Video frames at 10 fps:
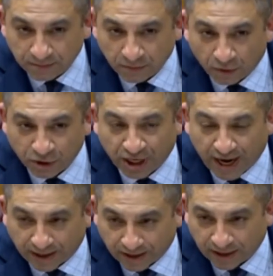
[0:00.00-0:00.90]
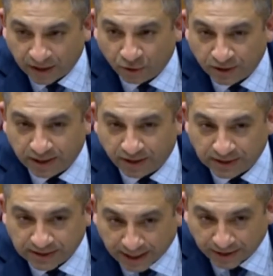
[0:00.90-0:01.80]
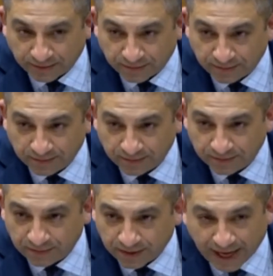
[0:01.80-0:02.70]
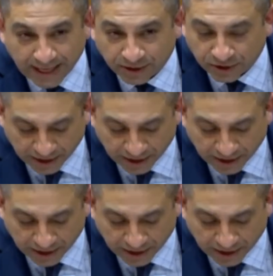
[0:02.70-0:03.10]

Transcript: or China, an authoritarian state? The answer is